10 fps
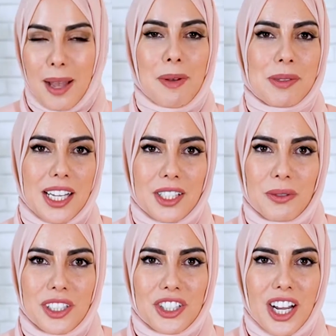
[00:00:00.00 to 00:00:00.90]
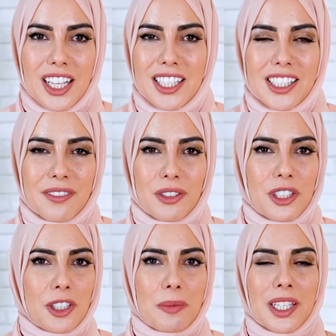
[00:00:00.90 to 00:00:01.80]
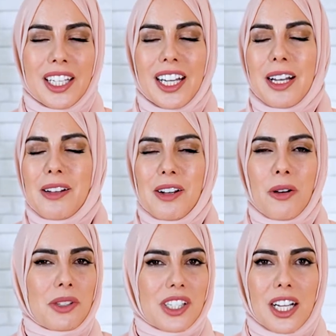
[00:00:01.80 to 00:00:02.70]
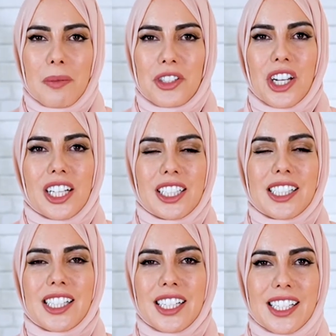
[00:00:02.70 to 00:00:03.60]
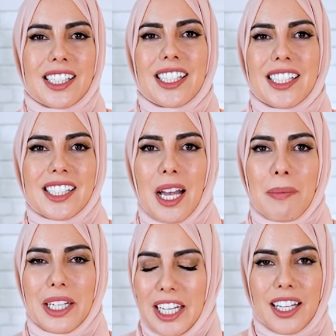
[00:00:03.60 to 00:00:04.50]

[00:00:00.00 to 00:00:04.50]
I'm obsessed with these chocolates. If you hear me always talking about chocolates. It is this company.